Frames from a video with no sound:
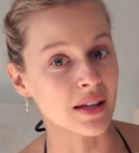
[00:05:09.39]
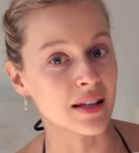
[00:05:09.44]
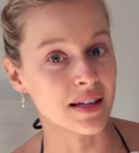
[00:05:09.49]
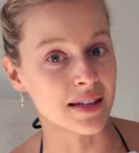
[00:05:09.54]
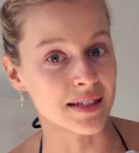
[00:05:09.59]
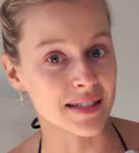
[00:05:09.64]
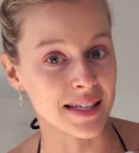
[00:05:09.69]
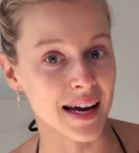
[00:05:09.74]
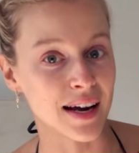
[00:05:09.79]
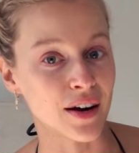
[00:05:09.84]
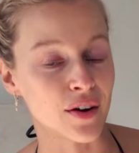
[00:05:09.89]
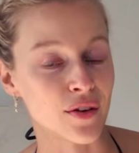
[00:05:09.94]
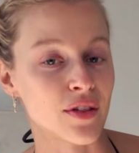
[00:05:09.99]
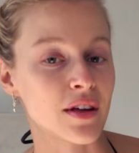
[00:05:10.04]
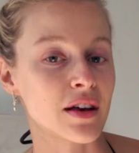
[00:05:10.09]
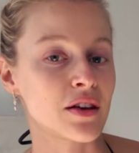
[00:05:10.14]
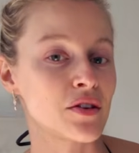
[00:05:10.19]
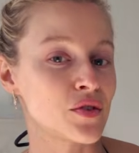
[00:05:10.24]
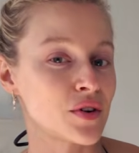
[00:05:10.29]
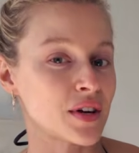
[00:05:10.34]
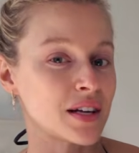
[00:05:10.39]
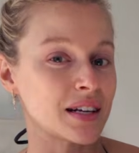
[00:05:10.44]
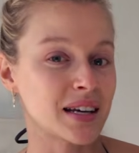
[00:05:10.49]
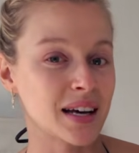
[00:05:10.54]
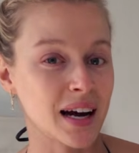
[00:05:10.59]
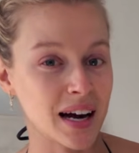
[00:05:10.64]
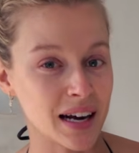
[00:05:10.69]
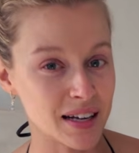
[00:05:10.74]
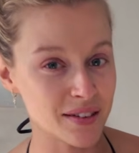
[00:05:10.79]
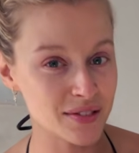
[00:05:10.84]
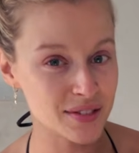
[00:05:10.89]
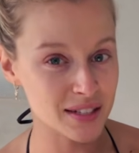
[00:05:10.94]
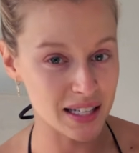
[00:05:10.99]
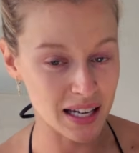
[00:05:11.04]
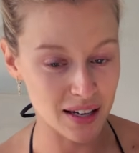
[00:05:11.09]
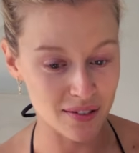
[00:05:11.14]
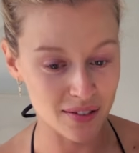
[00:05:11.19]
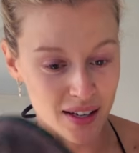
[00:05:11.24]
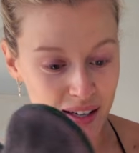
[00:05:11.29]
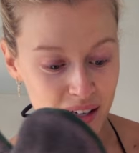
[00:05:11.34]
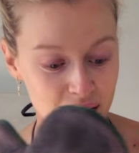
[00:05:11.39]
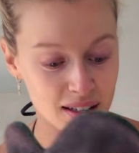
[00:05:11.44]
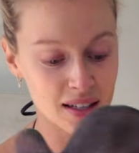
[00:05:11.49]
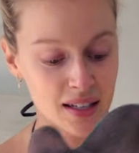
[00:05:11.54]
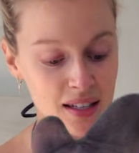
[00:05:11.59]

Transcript: the entire thing, you can kind of save it,